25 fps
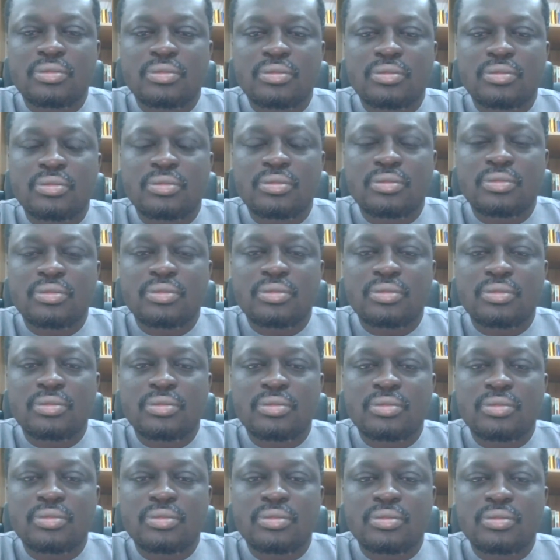
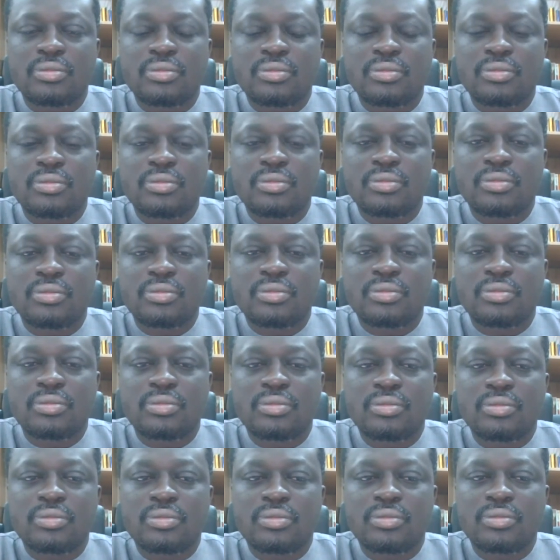
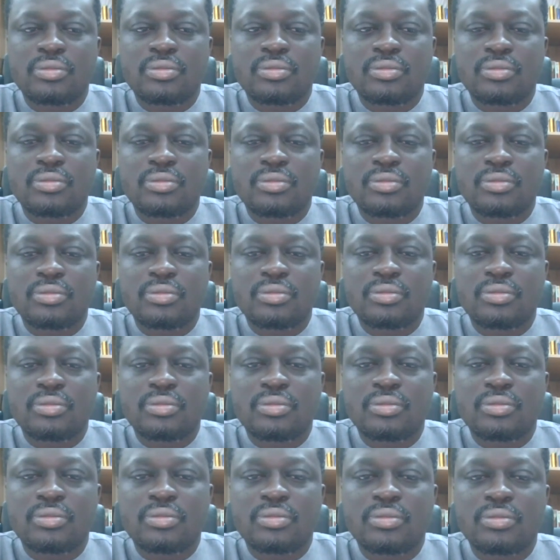
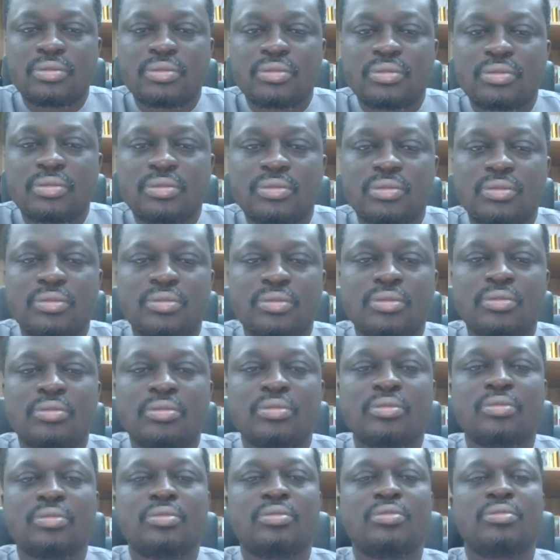
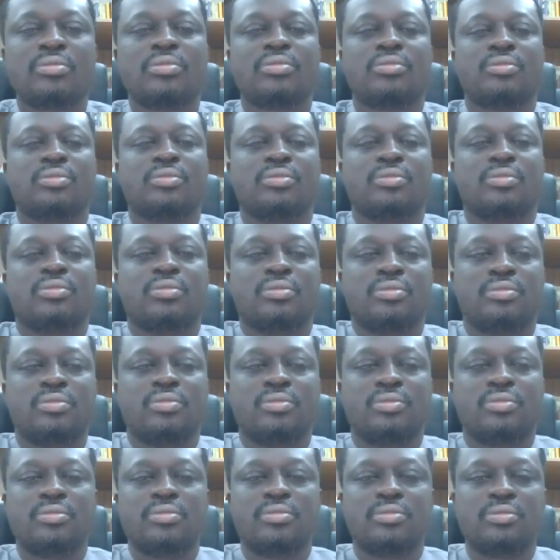
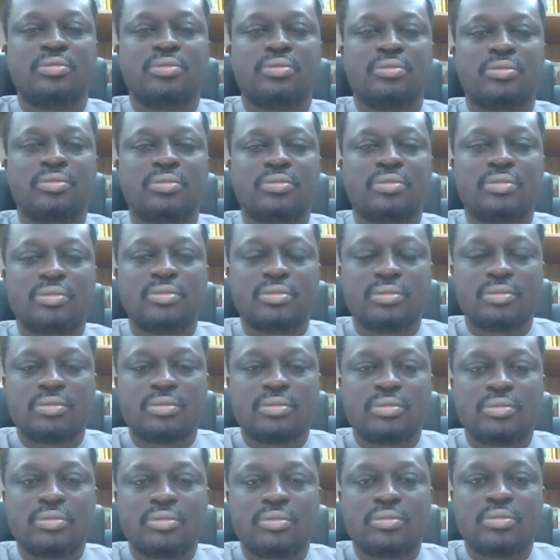
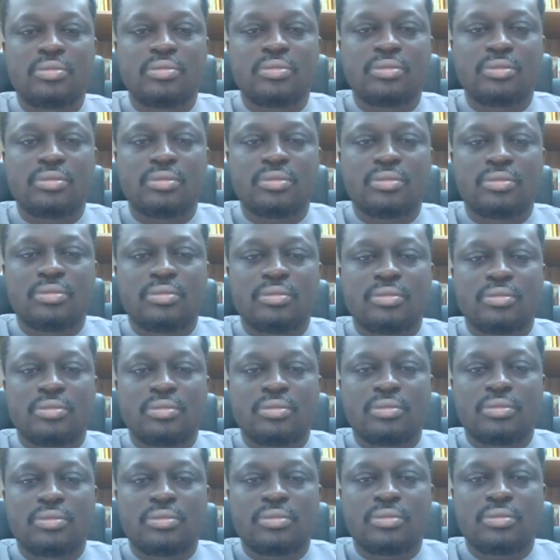
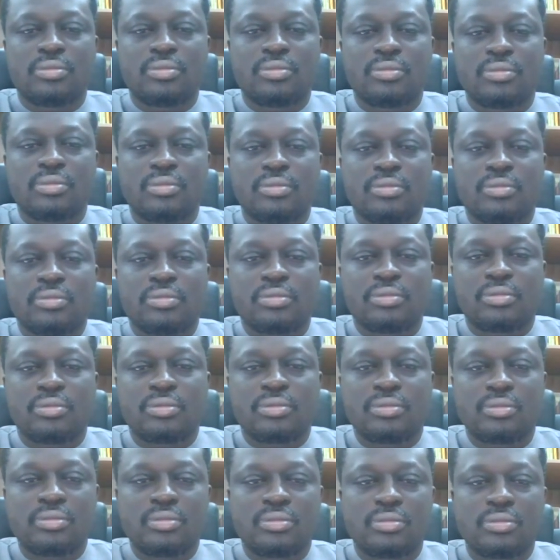(not speaking)